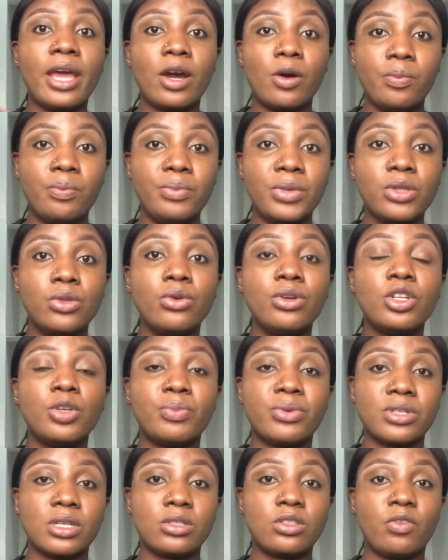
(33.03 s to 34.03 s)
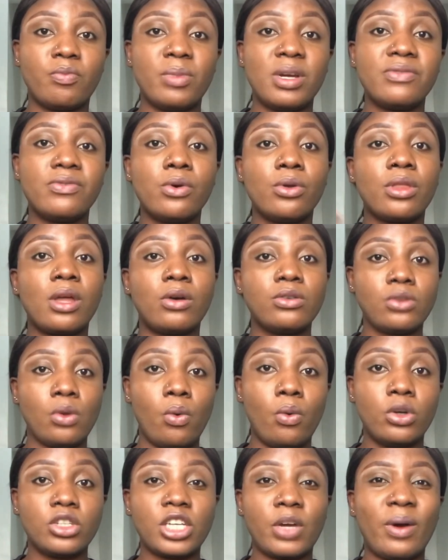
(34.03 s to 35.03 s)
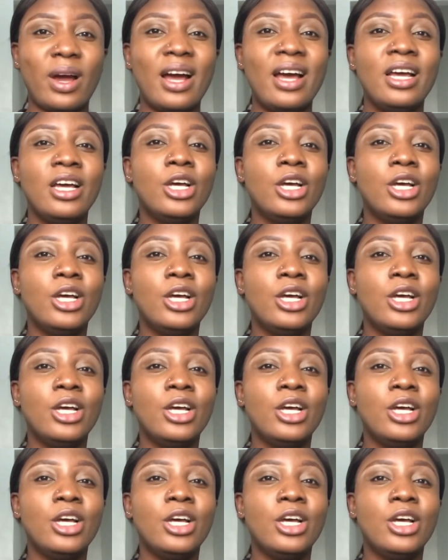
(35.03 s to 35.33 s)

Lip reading: helped me during the process of my 4,000 watch hour.